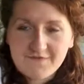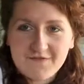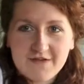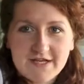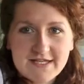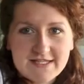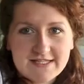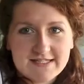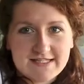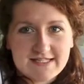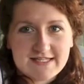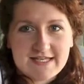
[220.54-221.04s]

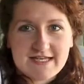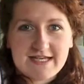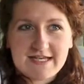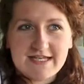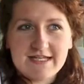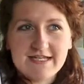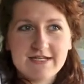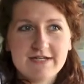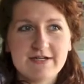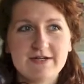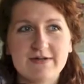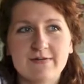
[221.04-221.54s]
First
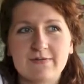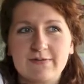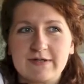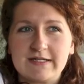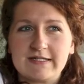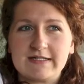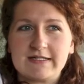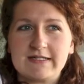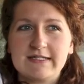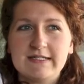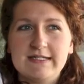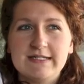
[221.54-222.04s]
thing,
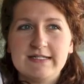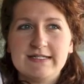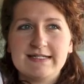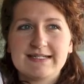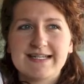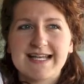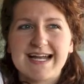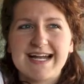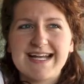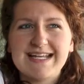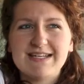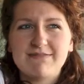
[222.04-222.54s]
well,
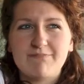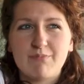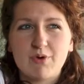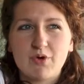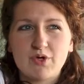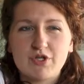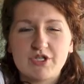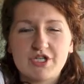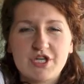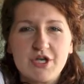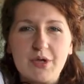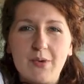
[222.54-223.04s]
kind of
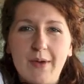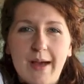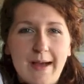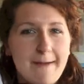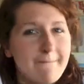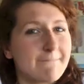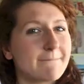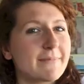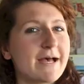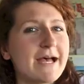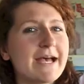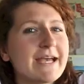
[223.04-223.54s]
bought two
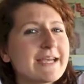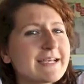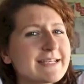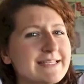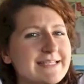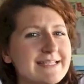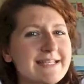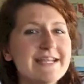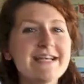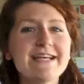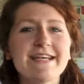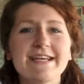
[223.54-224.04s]

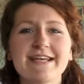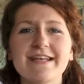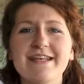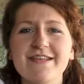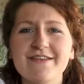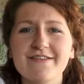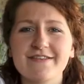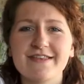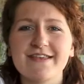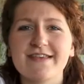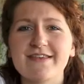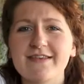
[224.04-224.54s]
handbags
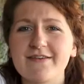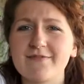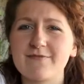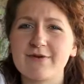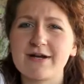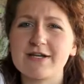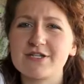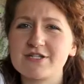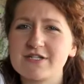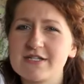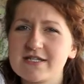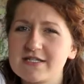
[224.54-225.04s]
and you're thinking,
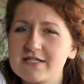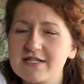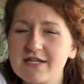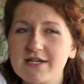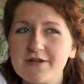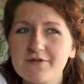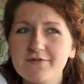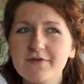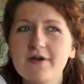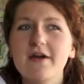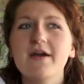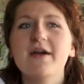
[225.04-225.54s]
why do you need
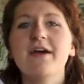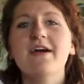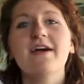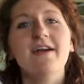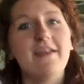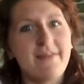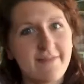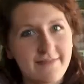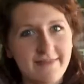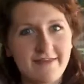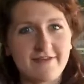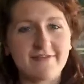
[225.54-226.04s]
two?
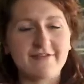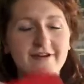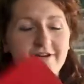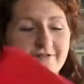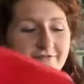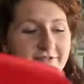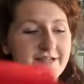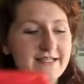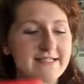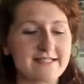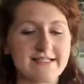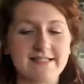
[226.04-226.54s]
There
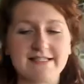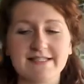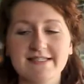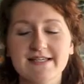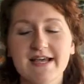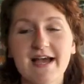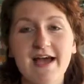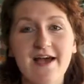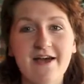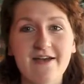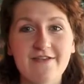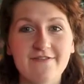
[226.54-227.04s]
are reasons.
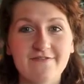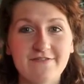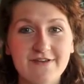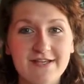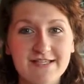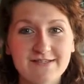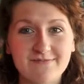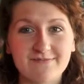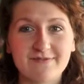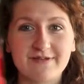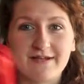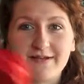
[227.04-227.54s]

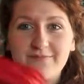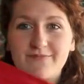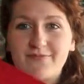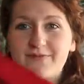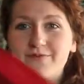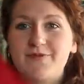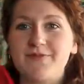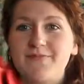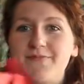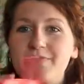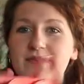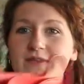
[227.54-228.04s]
First one I
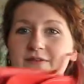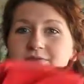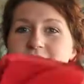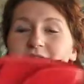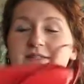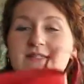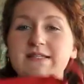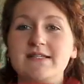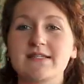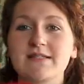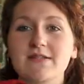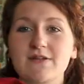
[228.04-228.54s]
bought
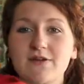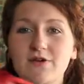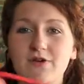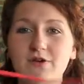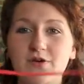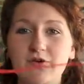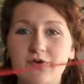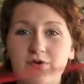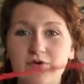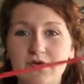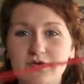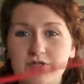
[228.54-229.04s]
was this
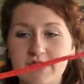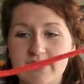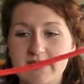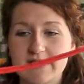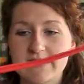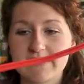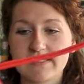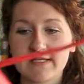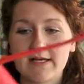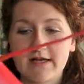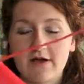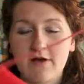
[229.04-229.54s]

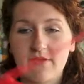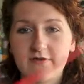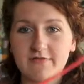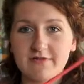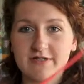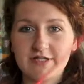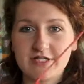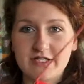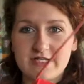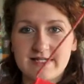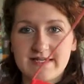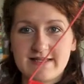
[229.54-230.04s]
gorgeous
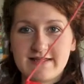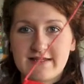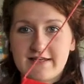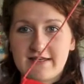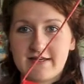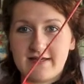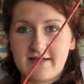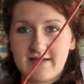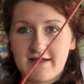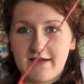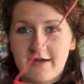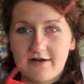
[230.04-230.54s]
orange
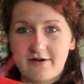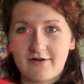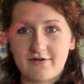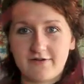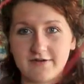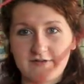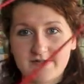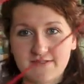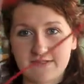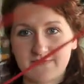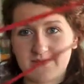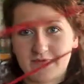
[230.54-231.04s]
leather
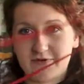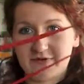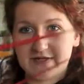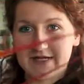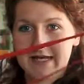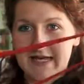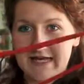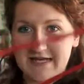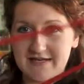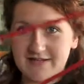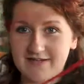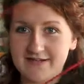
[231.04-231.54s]
across the
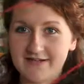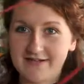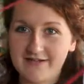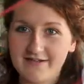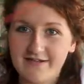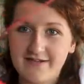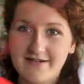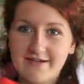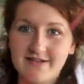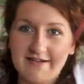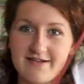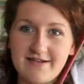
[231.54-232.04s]
body
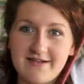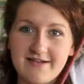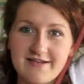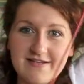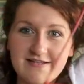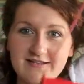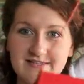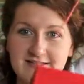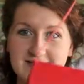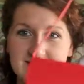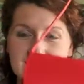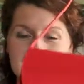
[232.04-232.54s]

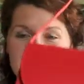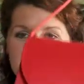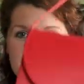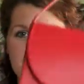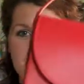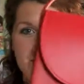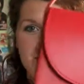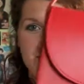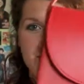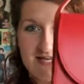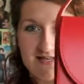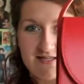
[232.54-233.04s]

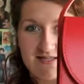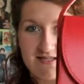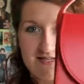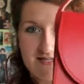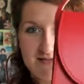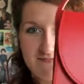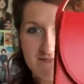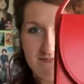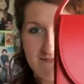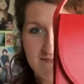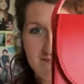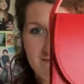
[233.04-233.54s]
satchel-y
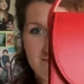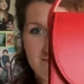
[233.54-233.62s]
type